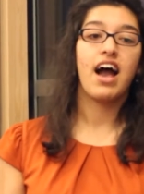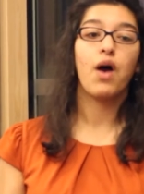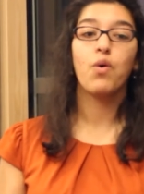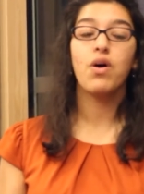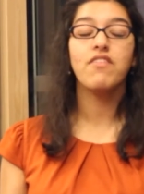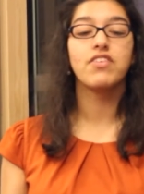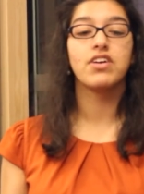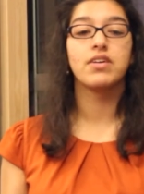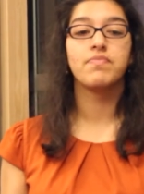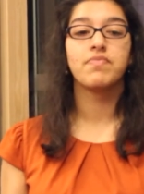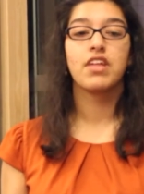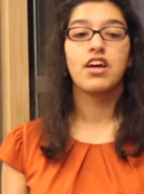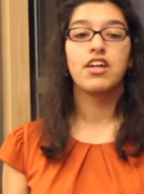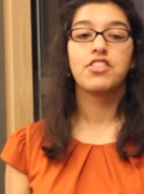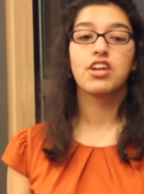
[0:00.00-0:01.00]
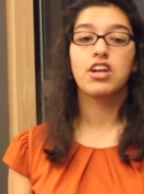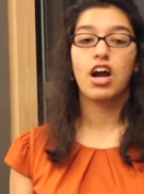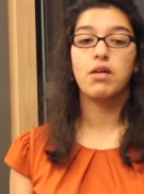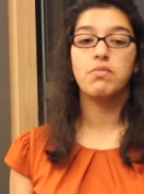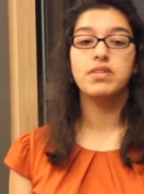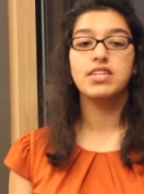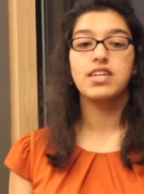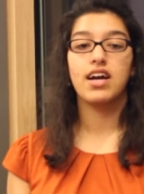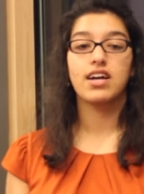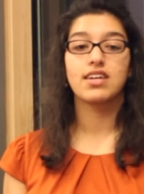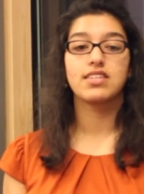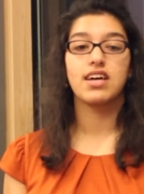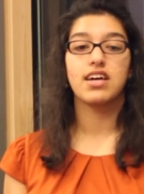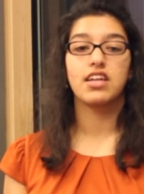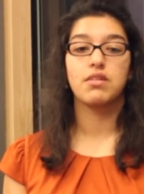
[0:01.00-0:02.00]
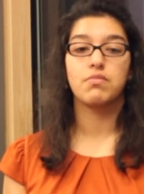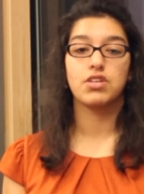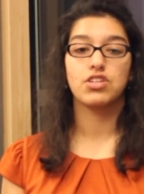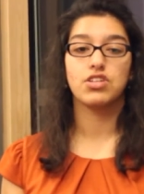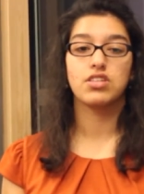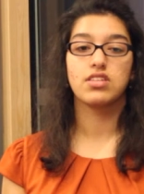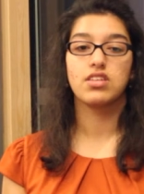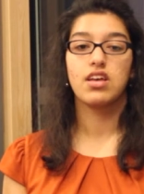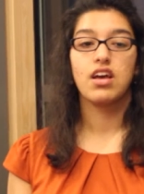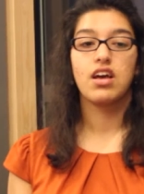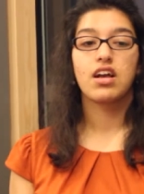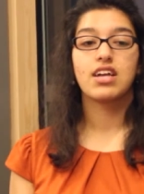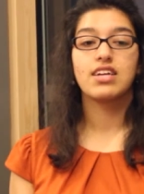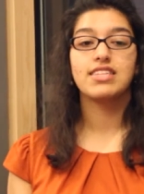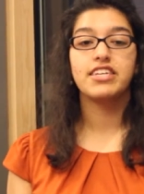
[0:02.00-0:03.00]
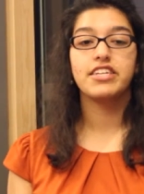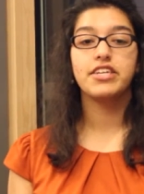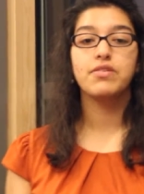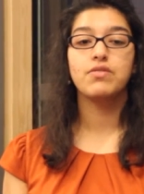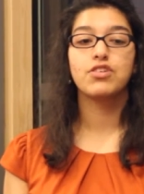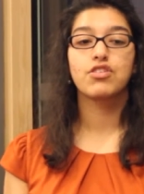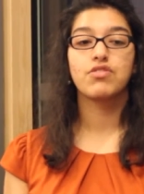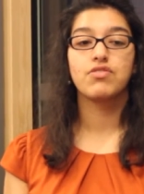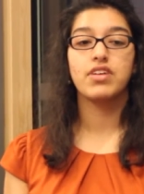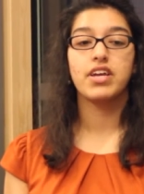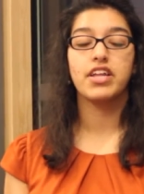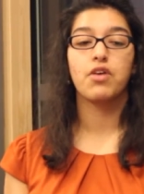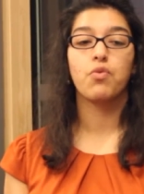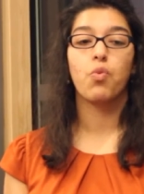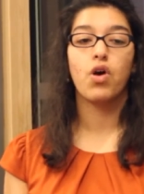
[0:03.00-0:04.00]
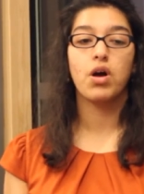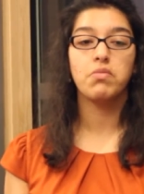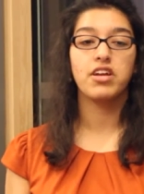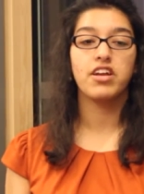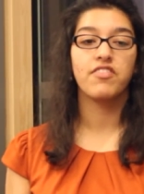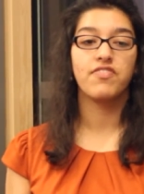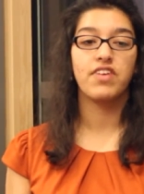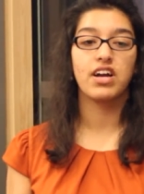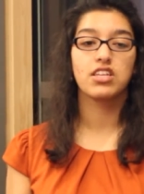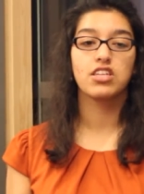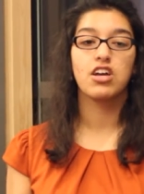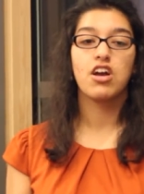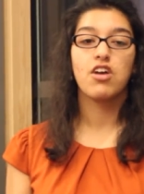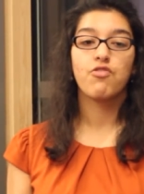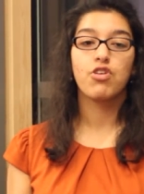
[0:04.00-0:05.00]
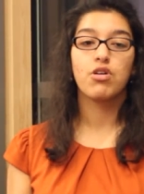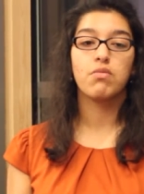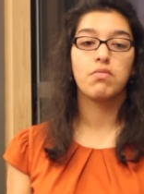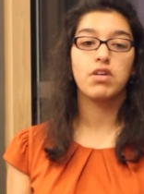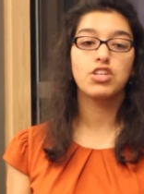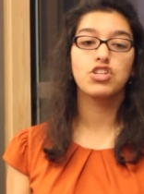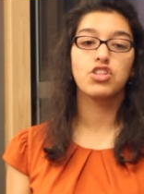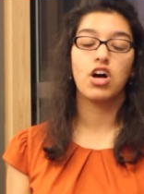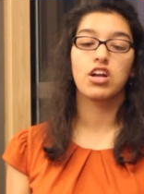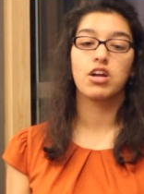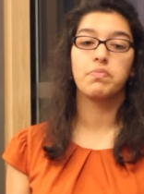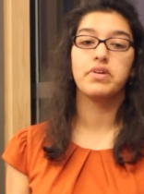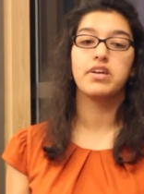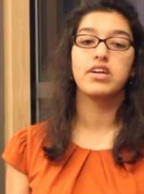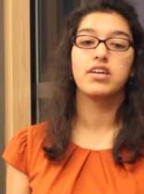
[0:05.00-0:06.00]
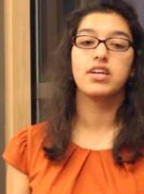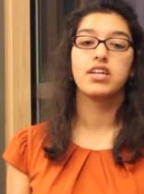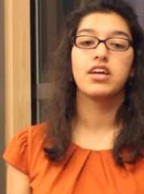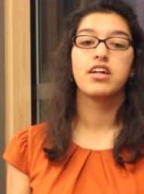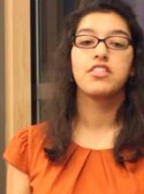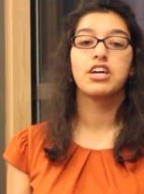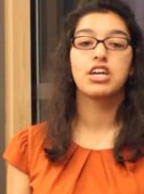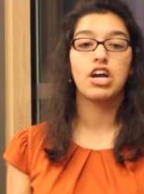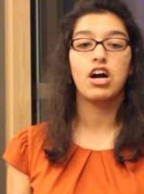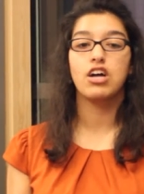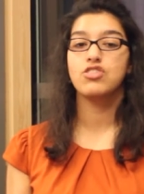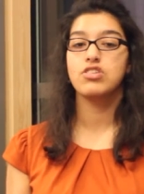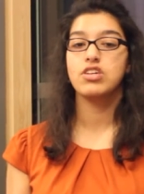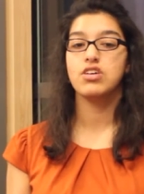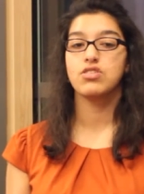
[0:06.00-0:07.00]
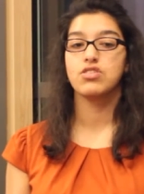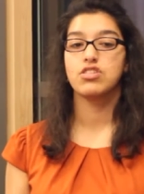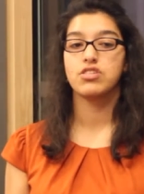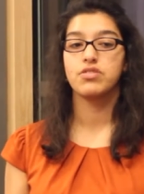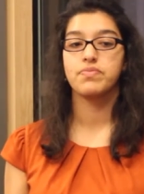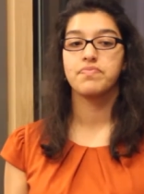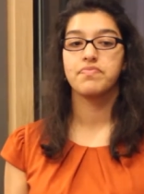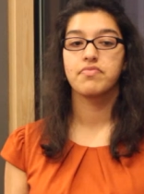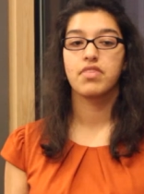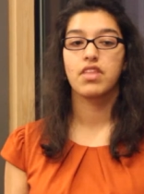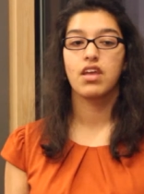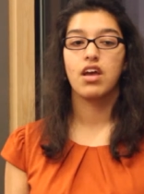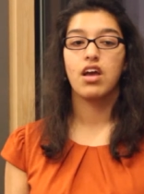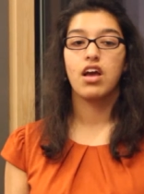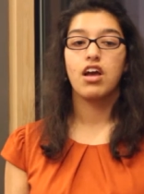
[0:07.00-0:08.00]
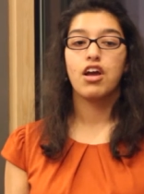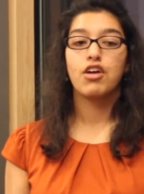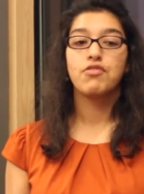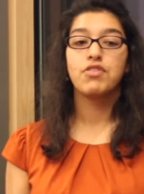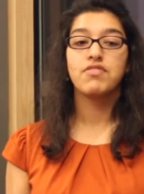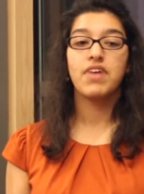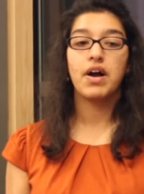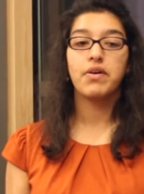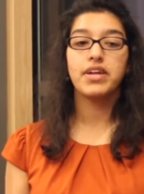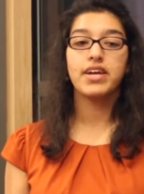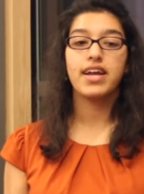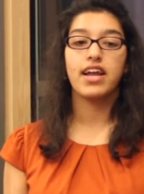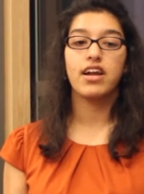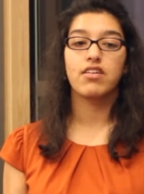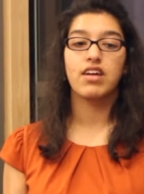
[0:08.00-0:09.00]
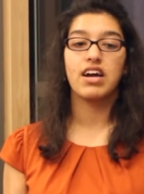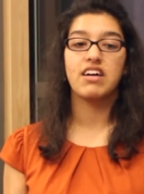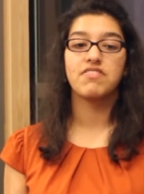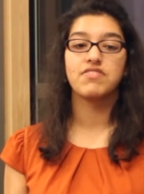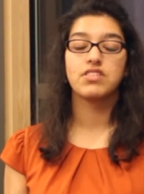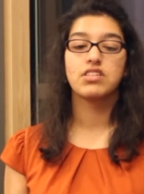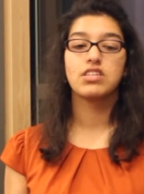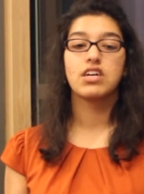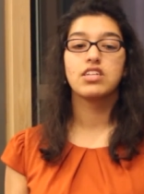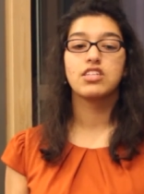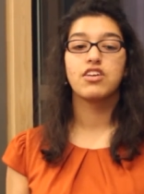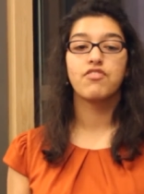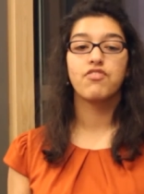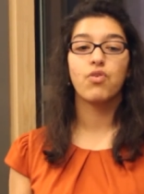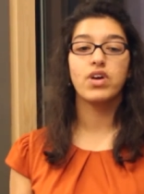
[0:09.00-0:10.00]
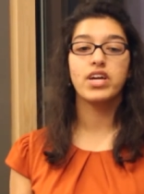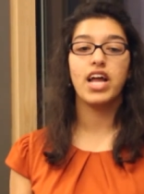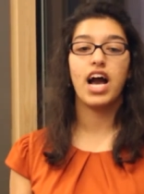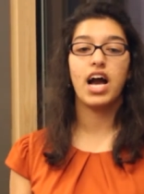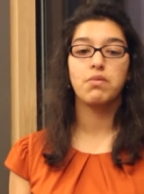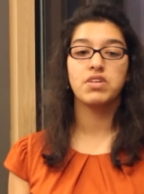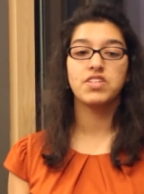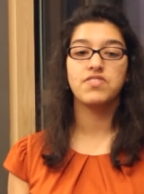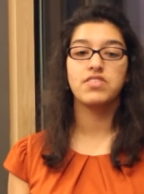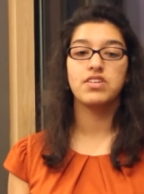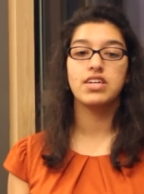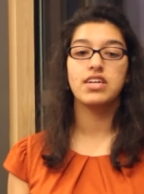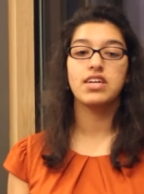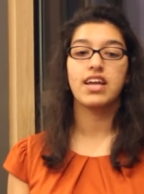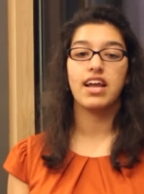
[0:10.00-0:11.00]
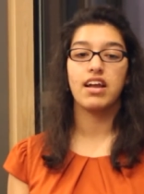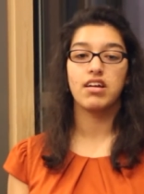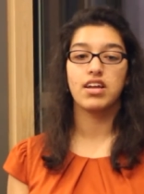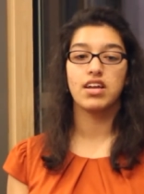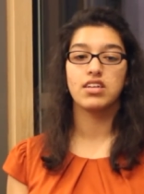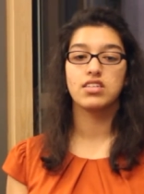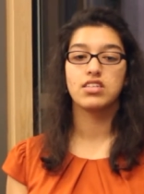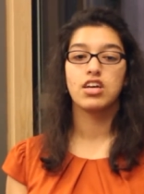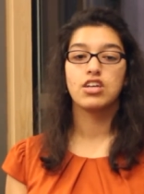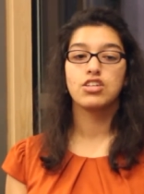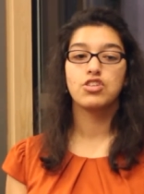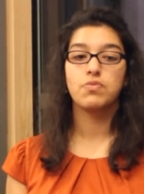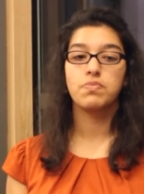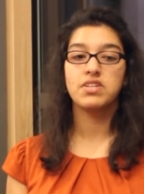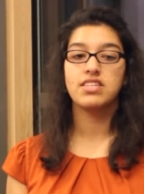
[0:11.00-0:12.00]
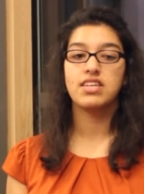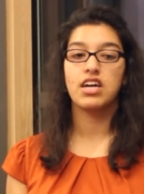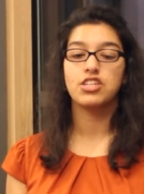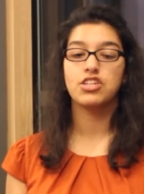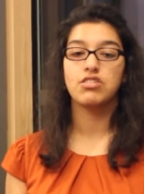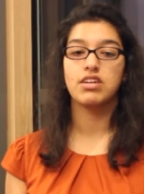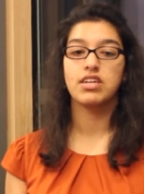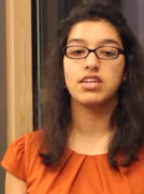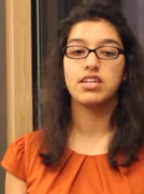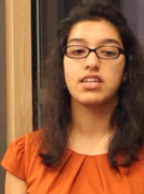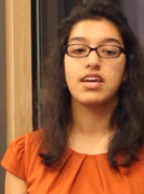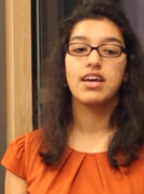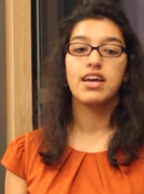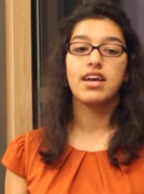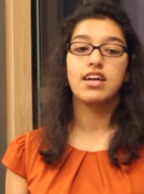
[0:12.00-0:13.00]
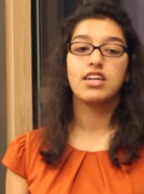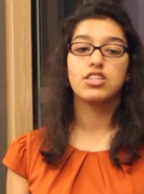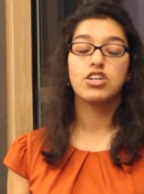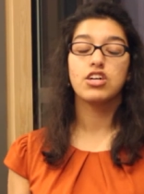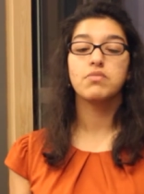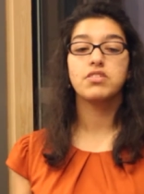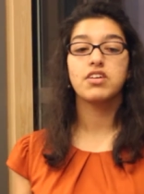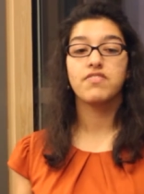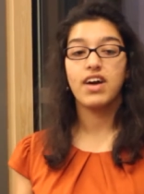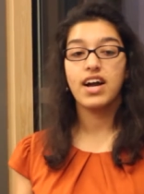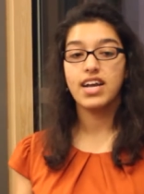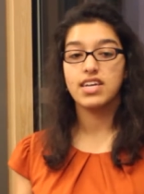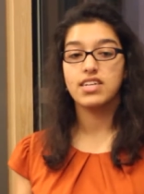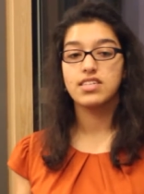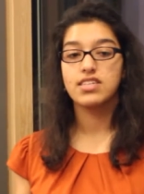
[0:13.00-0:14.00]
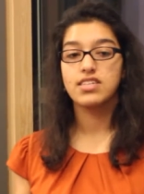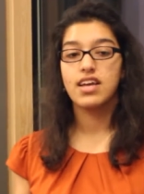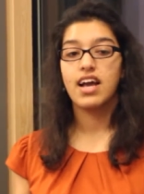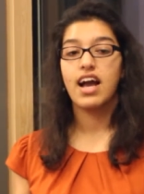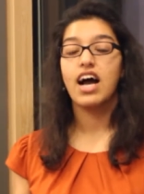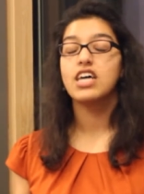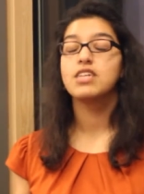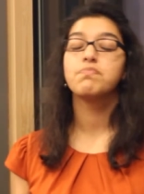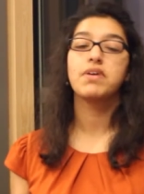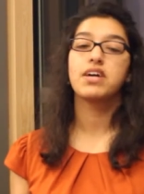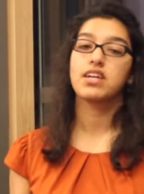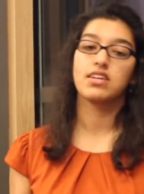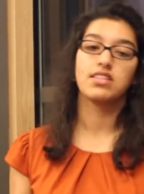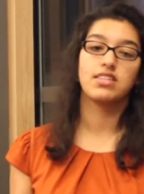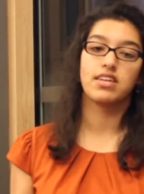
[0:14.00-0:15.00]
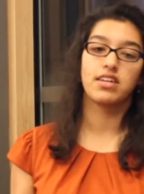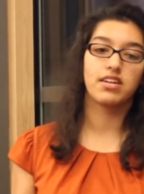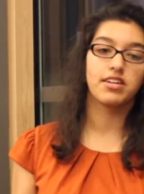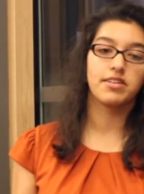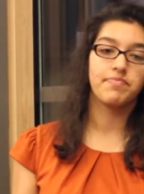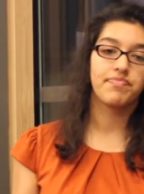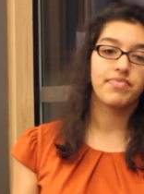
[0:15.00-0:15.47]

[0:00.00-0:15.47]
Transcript: However, the carbon dioxide emissions continue to create a warming effect for a much longer period than contrails do. Rerouting aircraft to avoid atmospheric areas supersaturated in terms of ice has been considered.